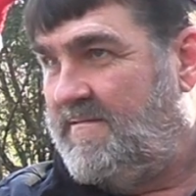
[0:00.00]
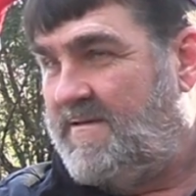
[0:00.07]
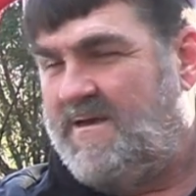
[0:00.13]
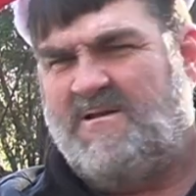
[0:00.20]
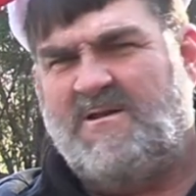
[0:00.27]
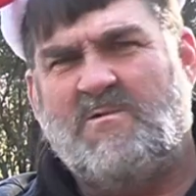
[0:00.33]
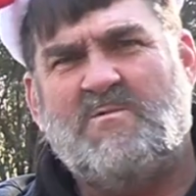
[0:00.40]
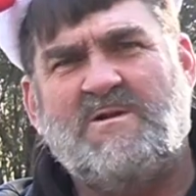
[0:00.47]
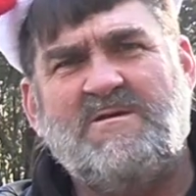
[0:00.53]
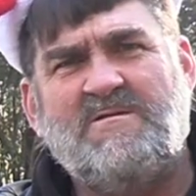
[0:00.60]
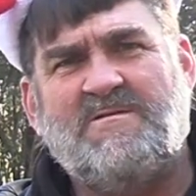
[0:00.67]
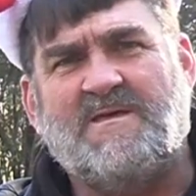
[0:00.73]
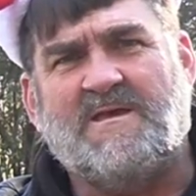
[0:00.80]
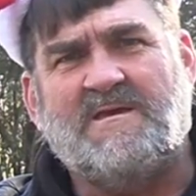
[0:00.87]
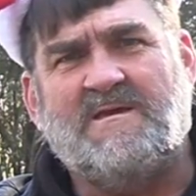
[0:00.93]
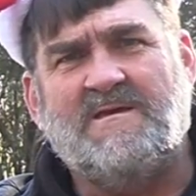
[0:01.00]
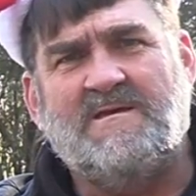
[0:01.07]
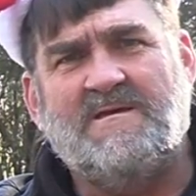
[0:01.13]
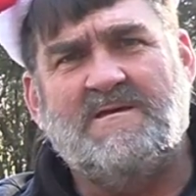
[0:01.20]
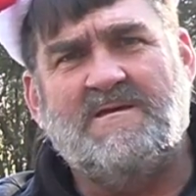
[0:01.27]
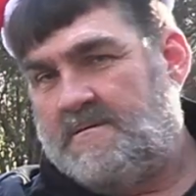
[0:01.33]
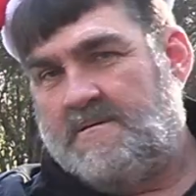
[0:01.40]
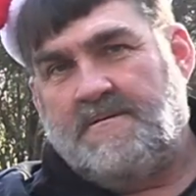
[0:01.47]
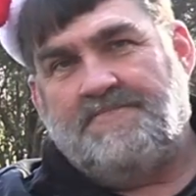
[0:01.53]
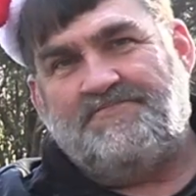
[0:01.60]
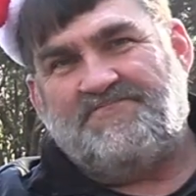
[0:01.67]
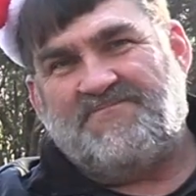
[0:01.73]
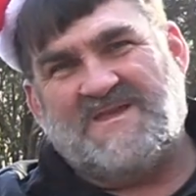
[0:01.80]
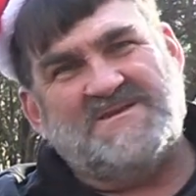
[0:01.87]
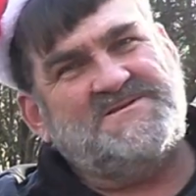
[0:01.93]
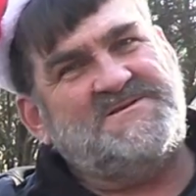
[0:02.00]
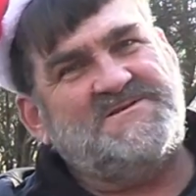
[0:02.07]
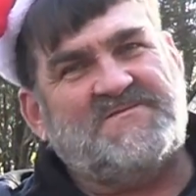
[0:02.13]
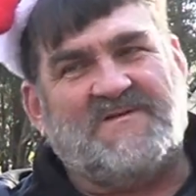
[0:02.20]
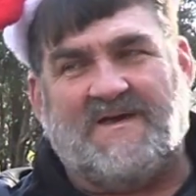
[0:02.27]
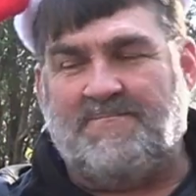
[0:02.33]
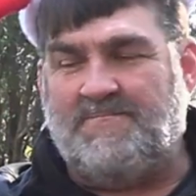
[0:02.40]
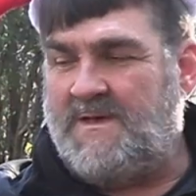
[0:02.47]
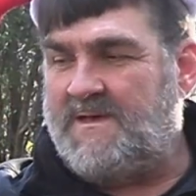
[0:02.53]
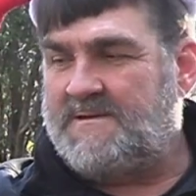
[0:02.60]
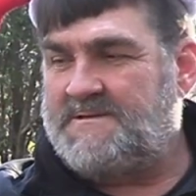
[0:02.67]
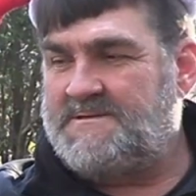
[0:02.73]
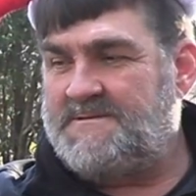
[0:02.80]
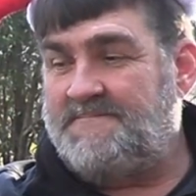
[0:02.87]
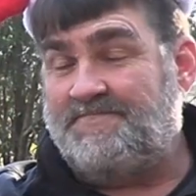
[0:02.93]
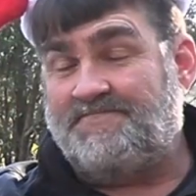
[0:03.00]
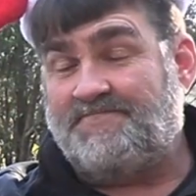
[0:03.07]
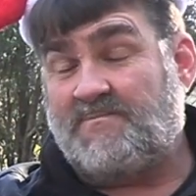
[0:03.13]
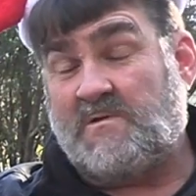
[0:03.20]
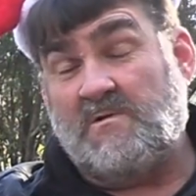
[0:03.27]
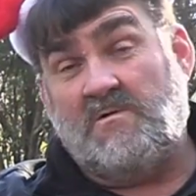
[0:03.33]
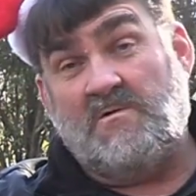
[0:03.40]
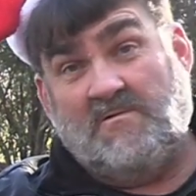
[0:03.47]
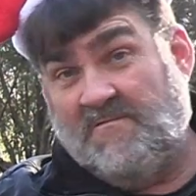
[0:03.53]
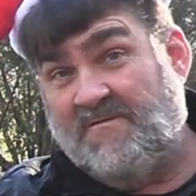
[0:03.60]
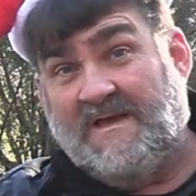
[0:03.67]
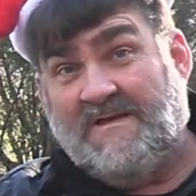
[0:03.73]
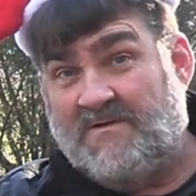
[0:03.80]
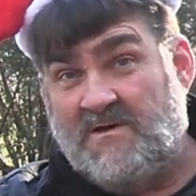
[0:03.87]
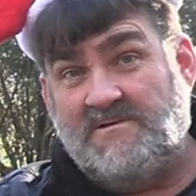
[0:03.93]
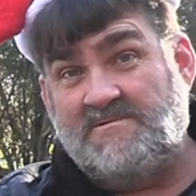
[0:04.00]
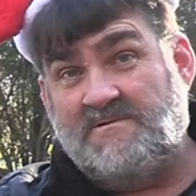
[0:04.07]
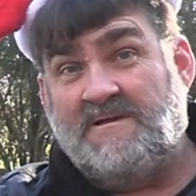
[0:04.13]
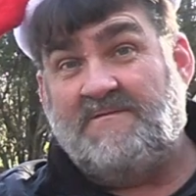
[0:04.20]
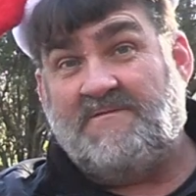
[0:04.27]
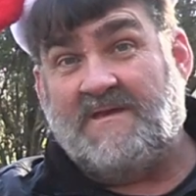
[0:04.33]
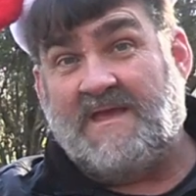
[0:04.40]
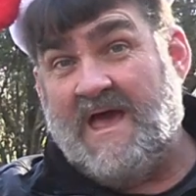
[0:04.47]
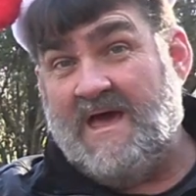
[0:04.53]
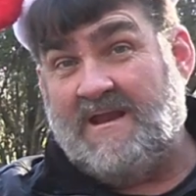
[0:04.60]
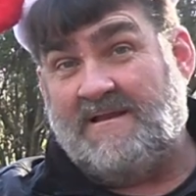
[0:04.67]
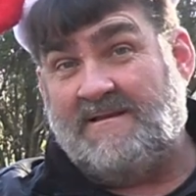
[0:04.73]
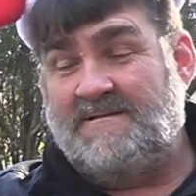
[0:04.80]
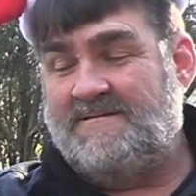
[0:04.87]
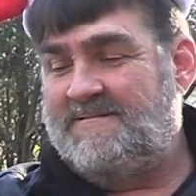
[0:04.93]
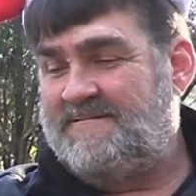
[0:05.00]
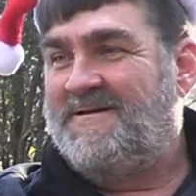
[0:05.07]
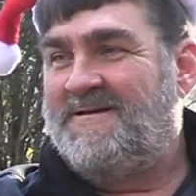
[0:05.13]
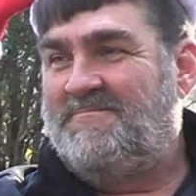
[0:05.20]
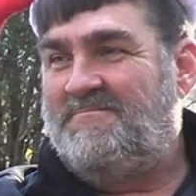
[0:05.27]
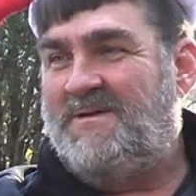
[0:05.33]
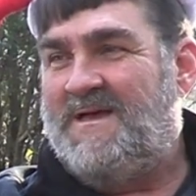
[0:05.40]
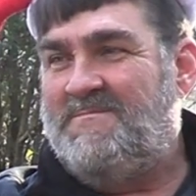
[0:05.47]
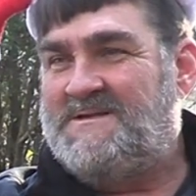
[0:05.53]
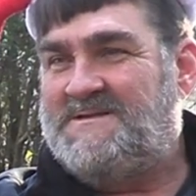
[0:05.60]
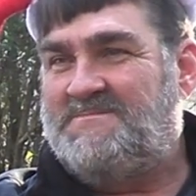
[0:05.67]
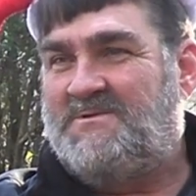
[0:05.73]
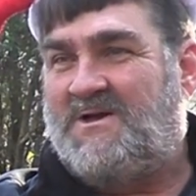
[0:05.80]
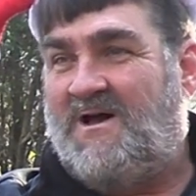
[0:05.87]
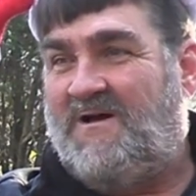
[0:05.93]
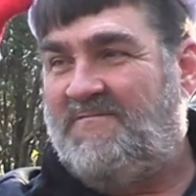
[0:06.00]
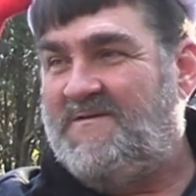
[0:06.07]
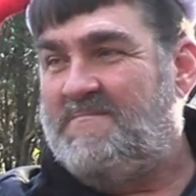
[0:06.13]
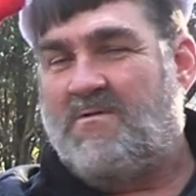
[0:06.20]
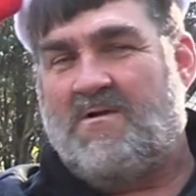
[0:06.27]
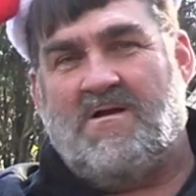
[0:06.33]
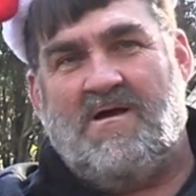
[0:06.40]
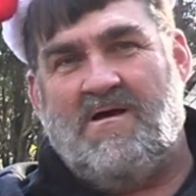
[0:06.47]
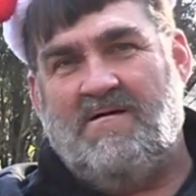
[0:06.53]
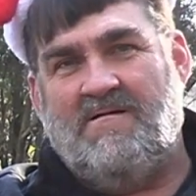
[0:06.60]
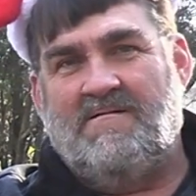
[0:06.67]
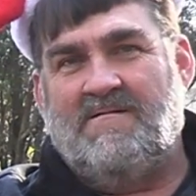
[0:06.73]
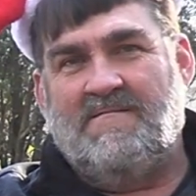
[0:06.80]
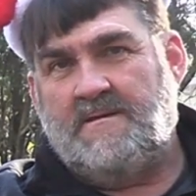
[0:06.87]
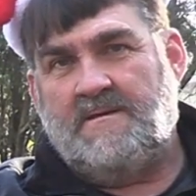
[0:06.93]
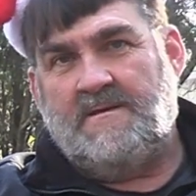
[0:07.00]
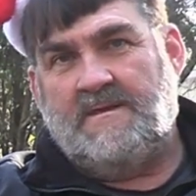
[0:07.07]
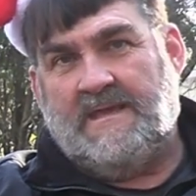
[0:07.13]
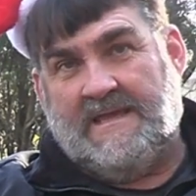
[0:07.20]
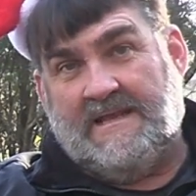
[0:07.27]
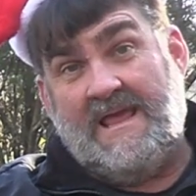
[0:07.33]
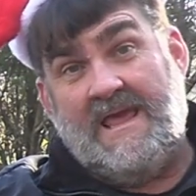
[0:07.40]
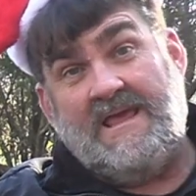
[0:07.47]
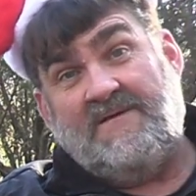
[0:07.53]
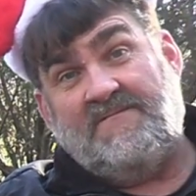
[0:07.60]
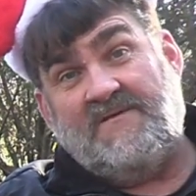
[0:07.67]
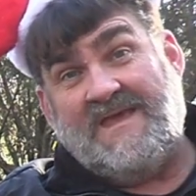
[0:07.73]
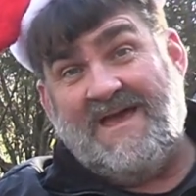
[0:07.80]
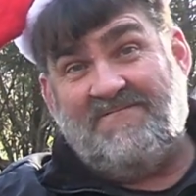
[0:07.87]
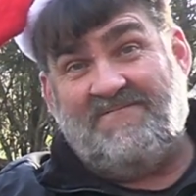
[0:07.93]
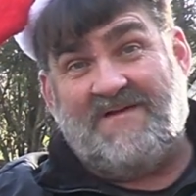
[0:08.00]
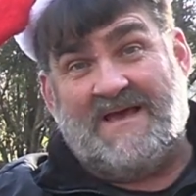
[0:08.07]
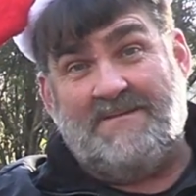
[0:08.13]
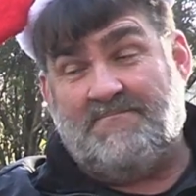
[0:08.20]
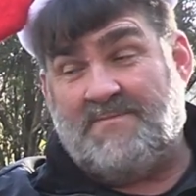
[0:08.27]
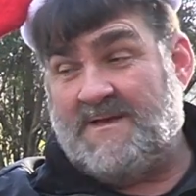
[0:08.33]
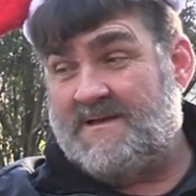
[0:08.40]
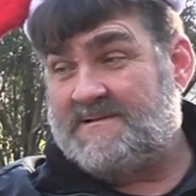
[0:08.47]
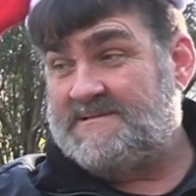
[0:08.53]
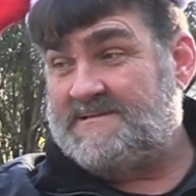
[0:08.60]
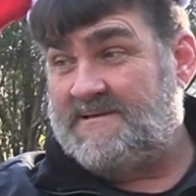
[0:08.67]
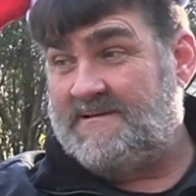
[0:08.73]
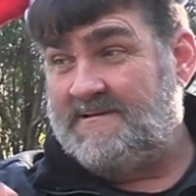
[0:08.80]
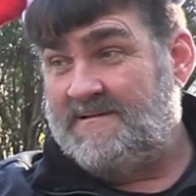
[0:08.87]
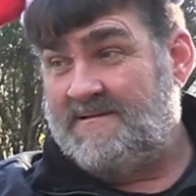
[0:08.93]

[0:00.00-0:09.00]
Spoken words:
I don't know. What do you think? It's just $5 or 500 if you got it. Buy me some coffee, brah. And hey, if you got $5,